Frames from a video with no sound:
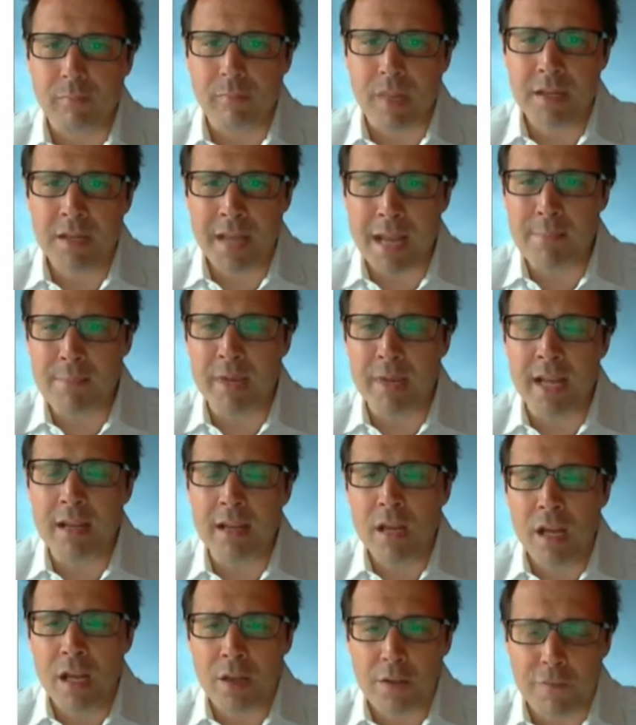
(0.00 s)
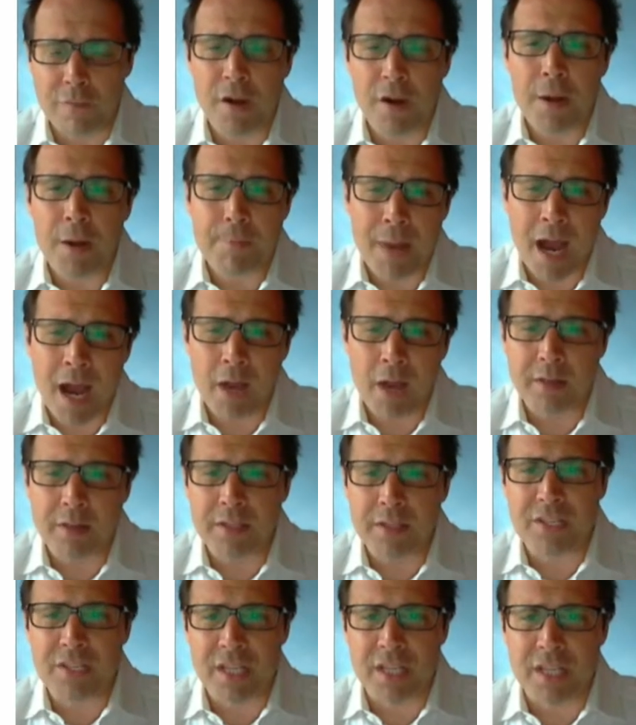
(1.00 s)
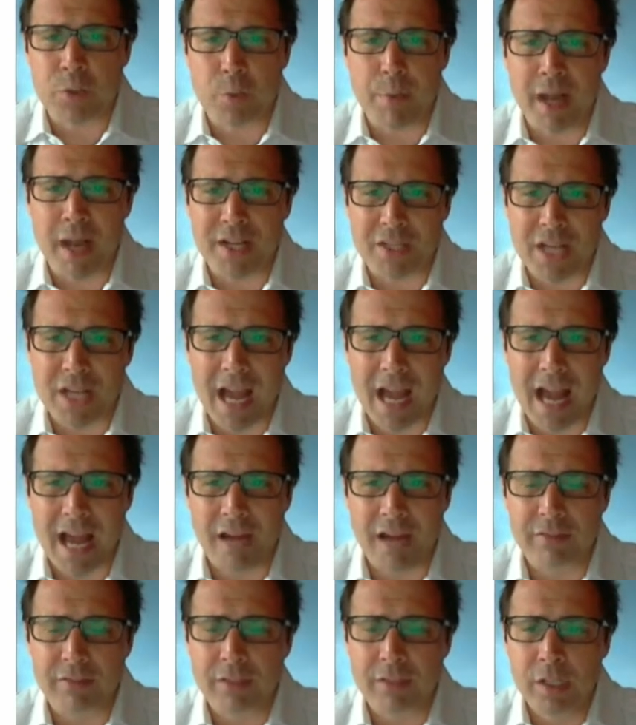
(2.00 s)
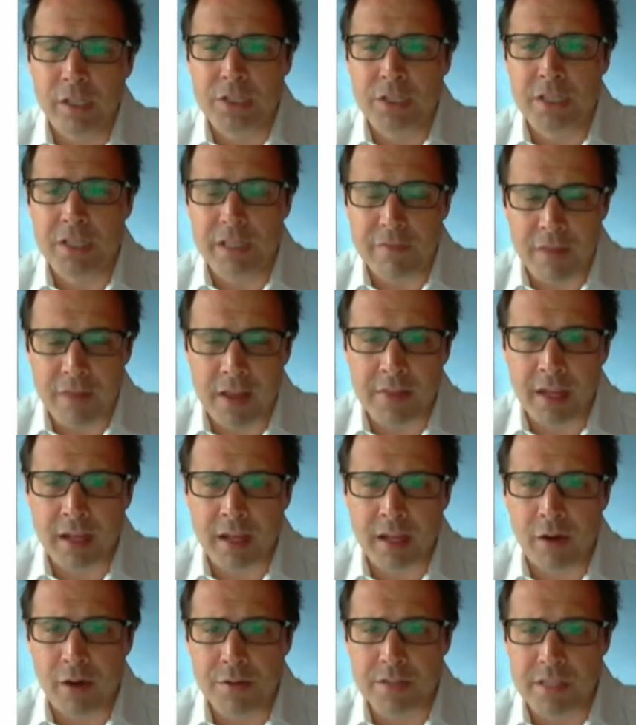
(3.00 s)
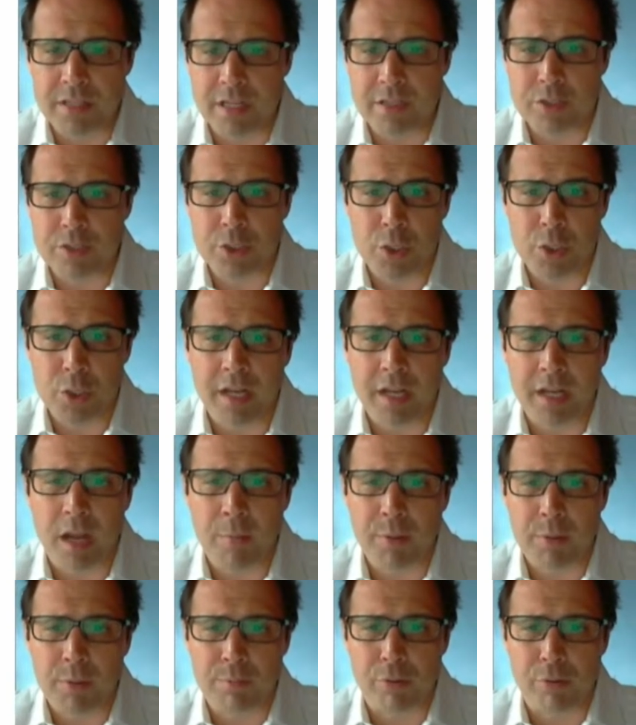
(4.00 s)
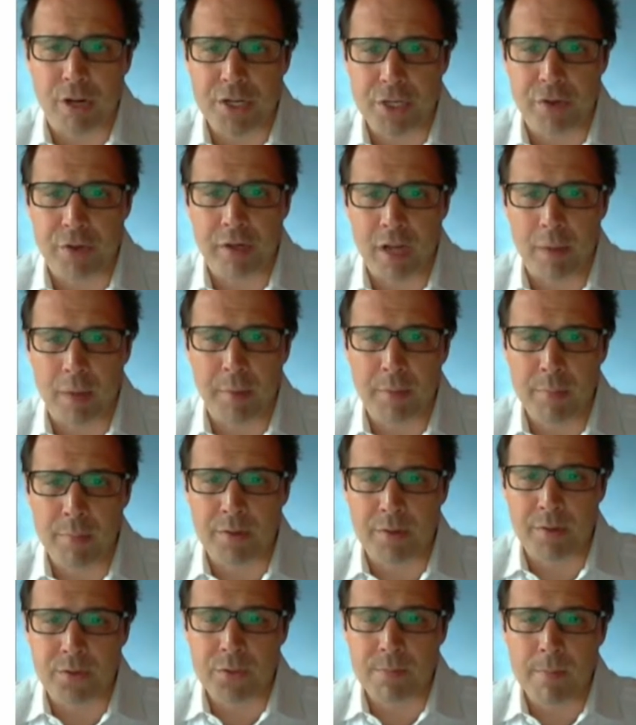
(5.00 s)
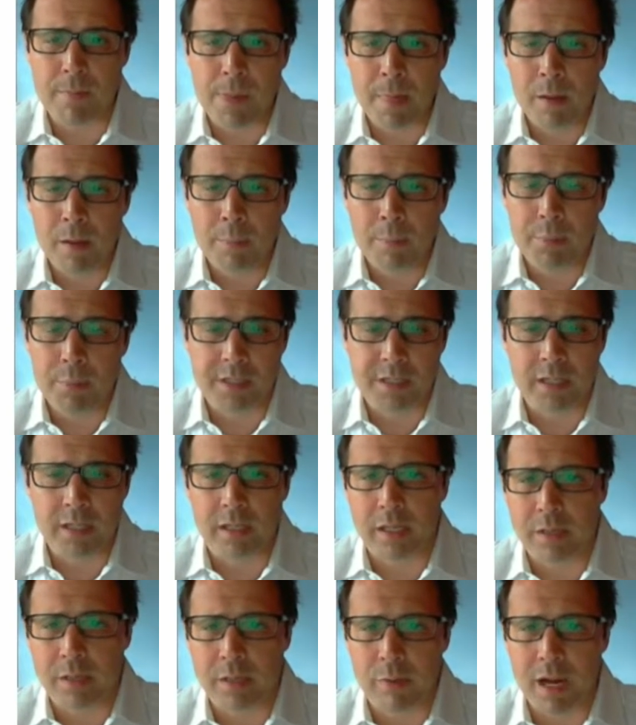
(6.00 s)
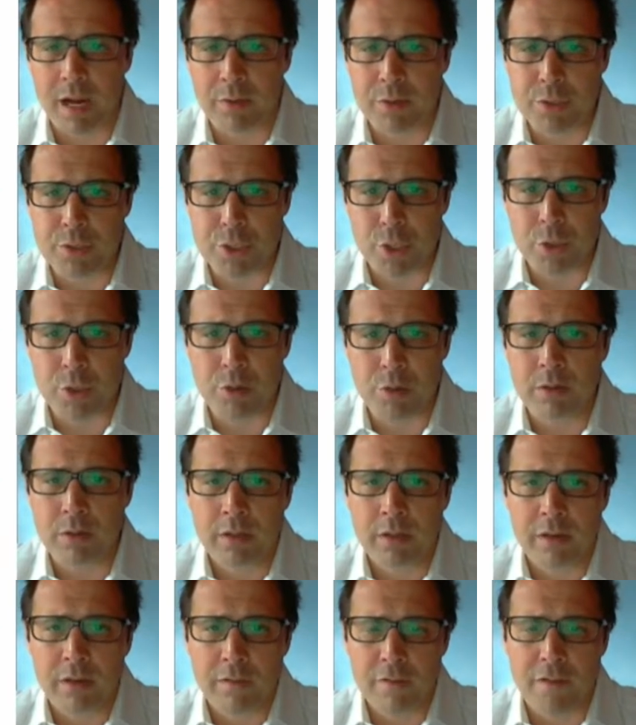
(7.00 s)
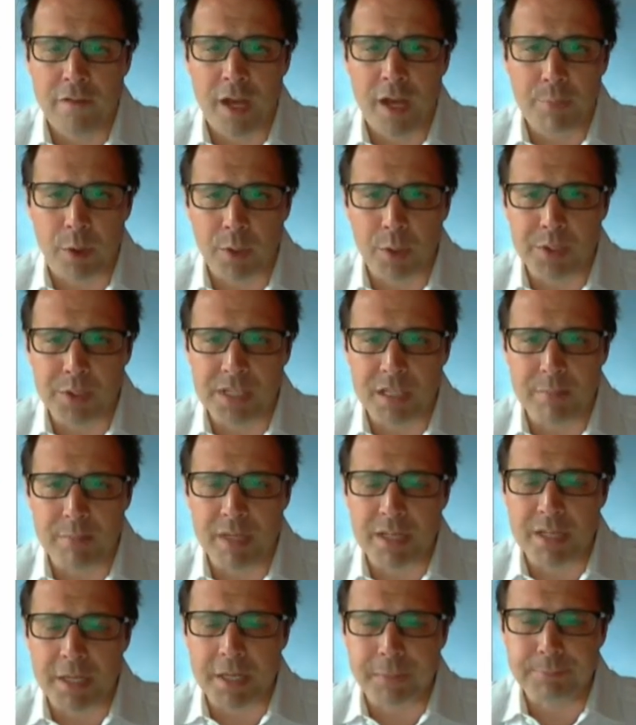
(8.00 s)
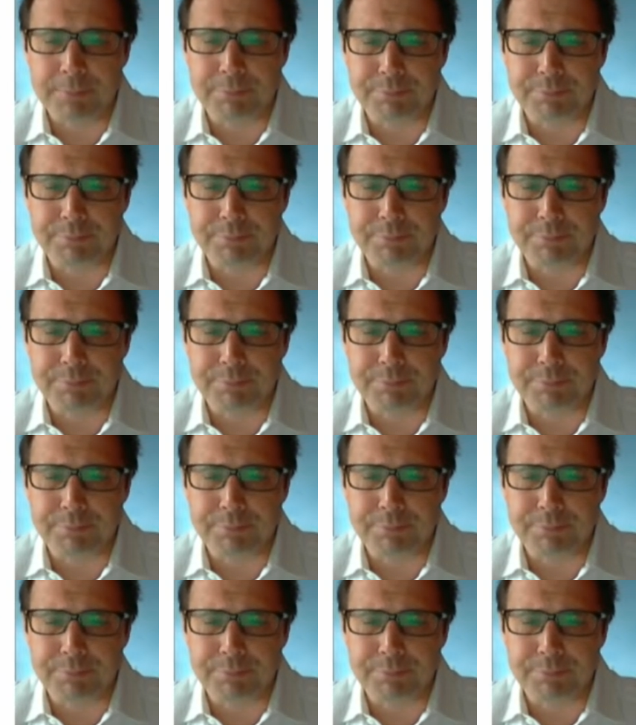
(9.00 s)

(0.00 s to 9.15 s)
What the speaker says: namely the firepower that these central banks have to defend their currencies should they come under pressure in coming months, particularly around the June Fed policy meeting.